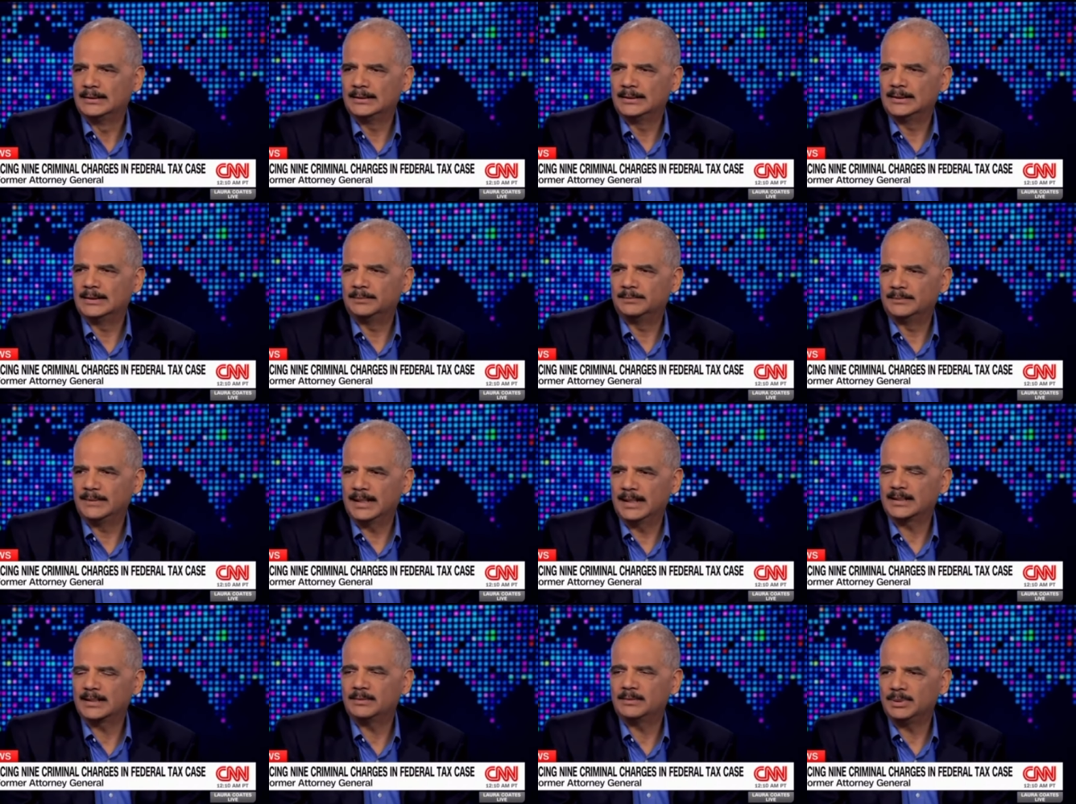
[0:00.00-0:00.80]
um,
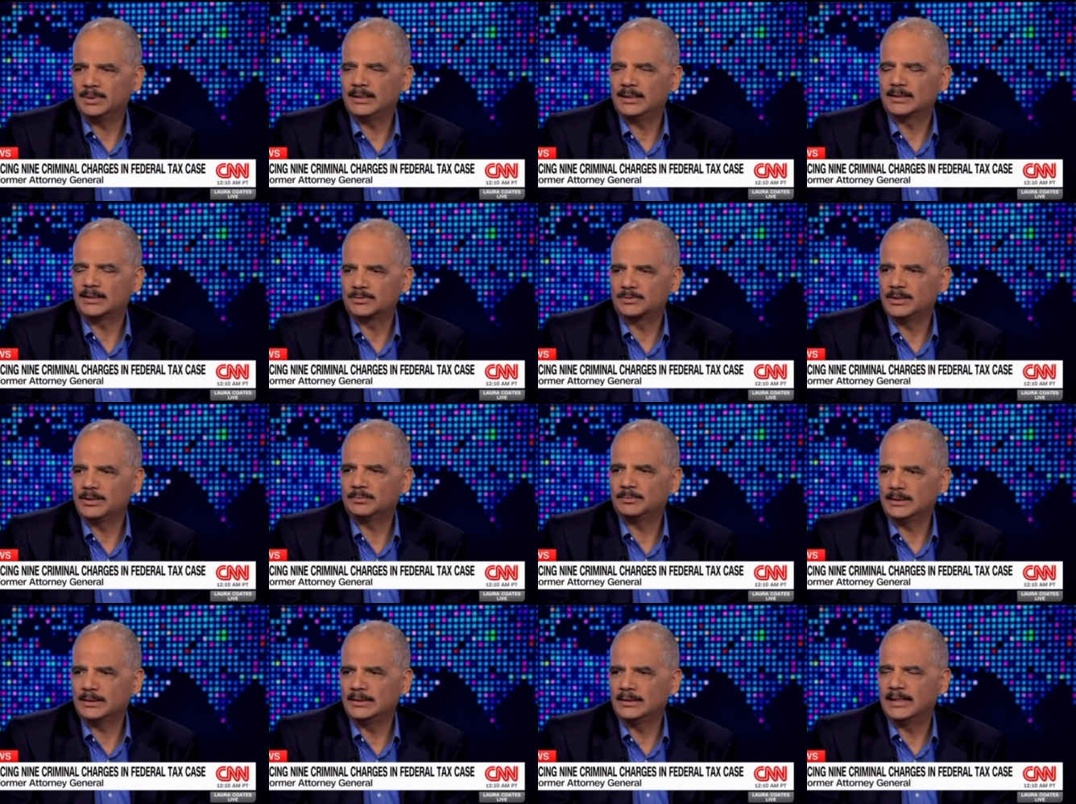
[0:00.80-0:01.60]
that can be
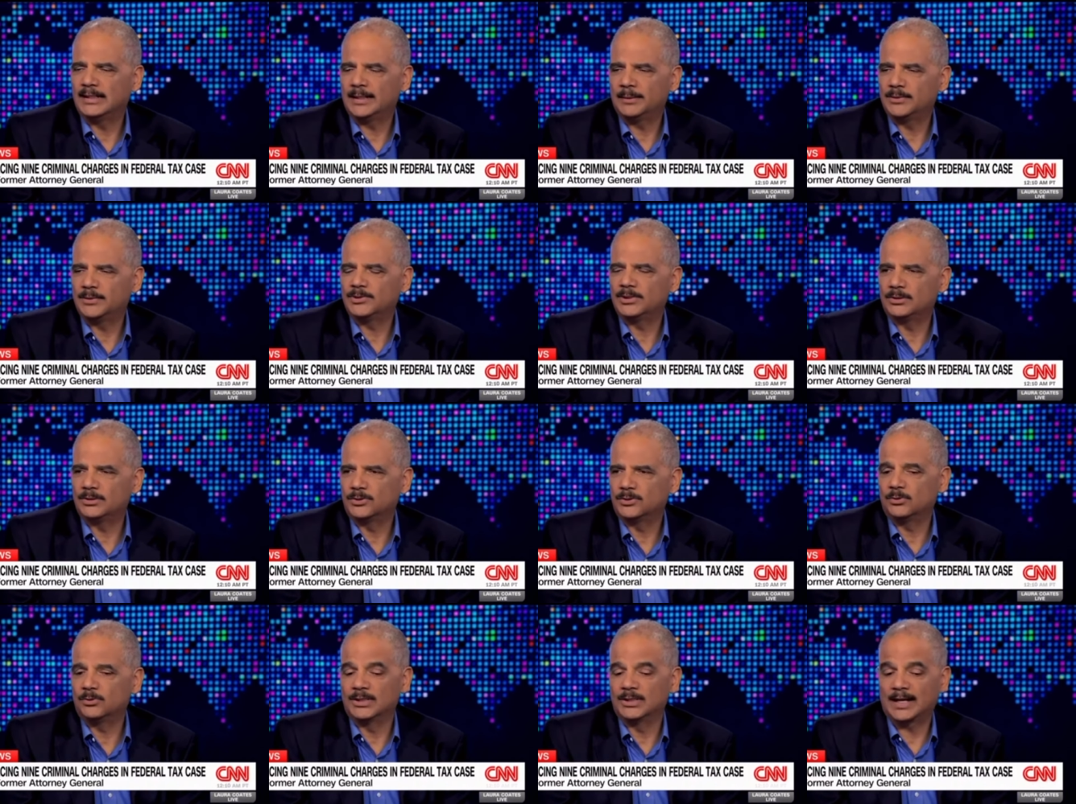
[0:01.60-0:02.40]
extremely damaging
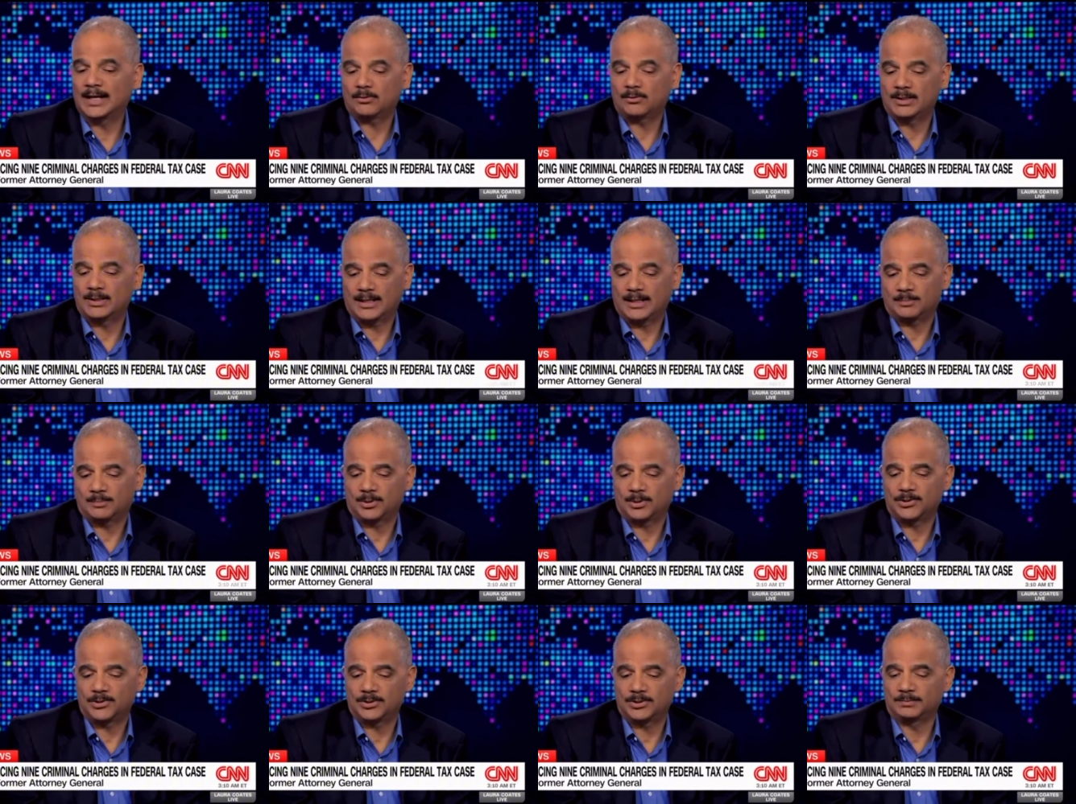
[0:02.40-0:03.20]
to not only that
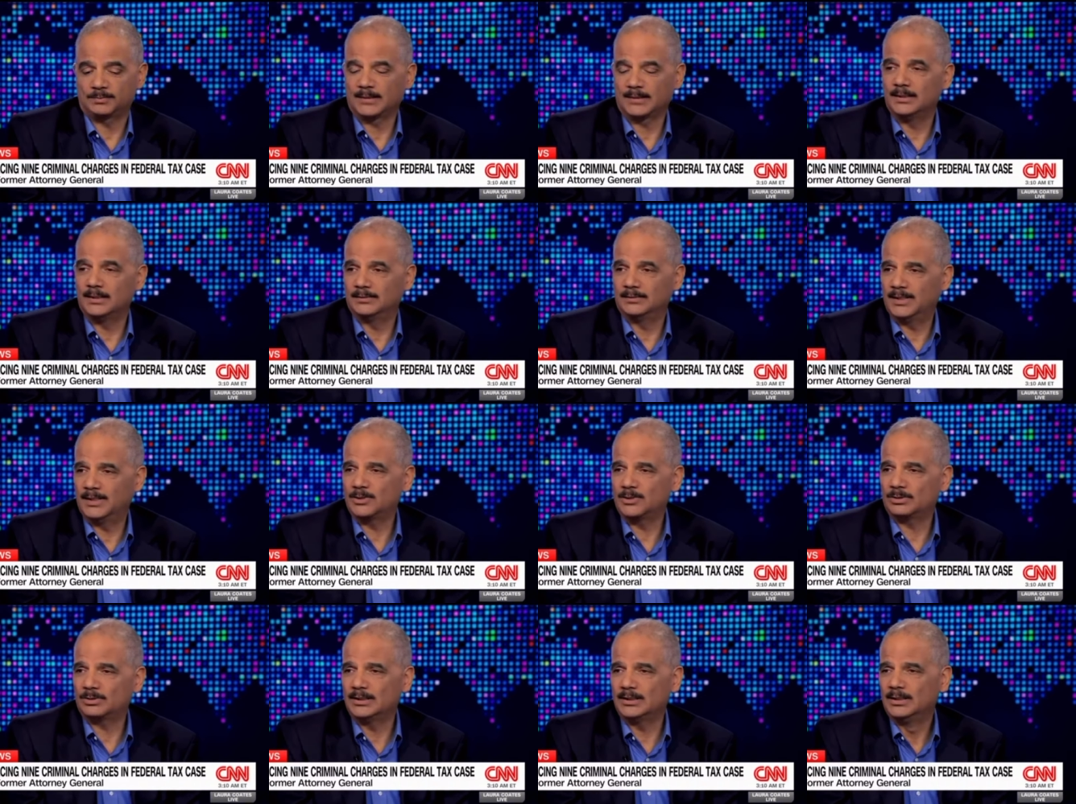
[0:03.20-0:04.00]
person
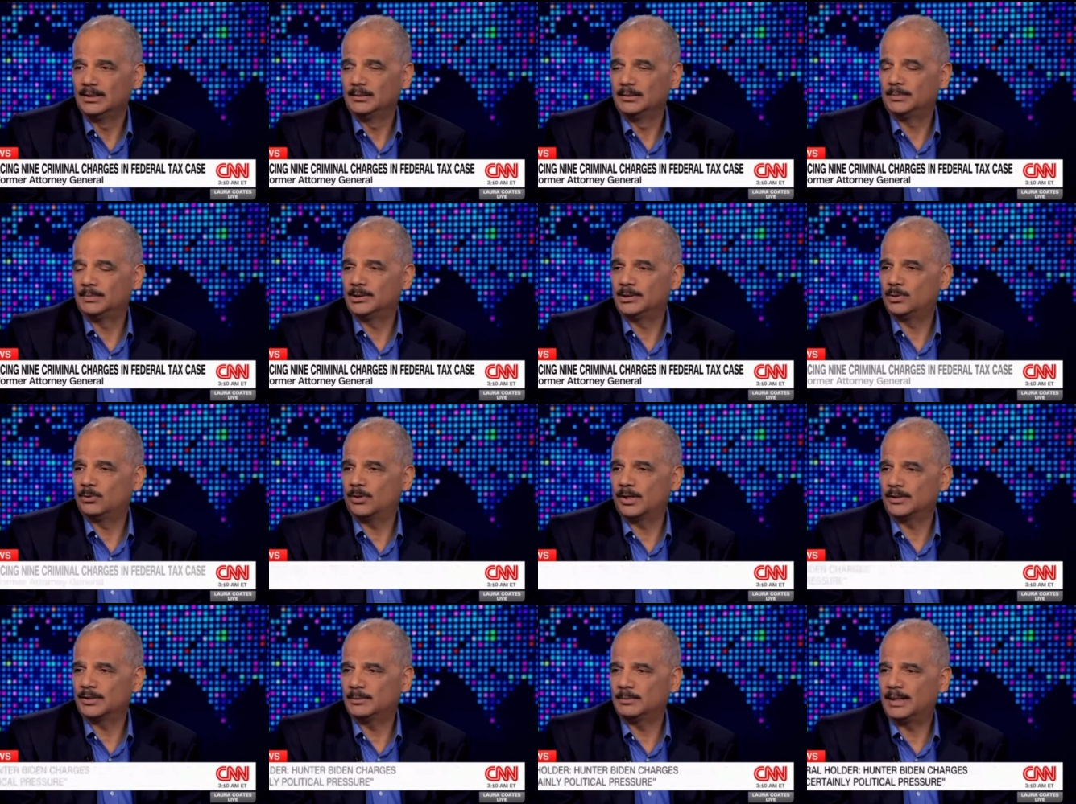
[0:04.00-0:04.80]
individually, but to
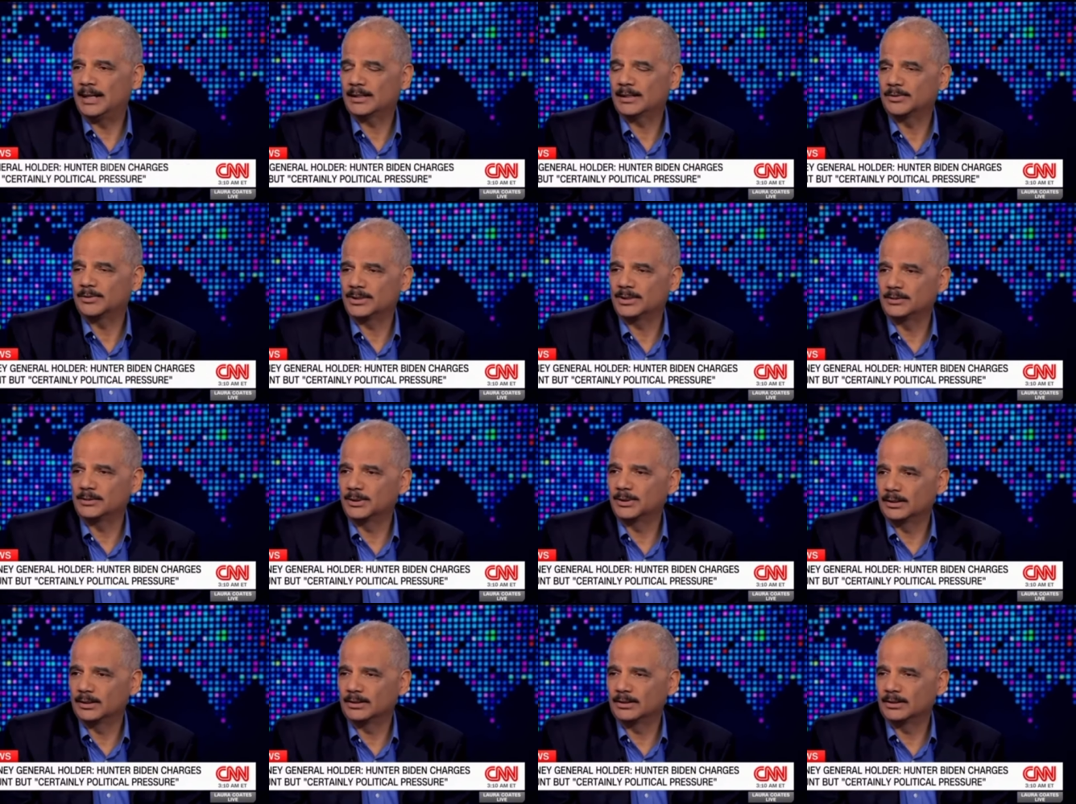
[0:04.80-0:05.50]
our democracy writ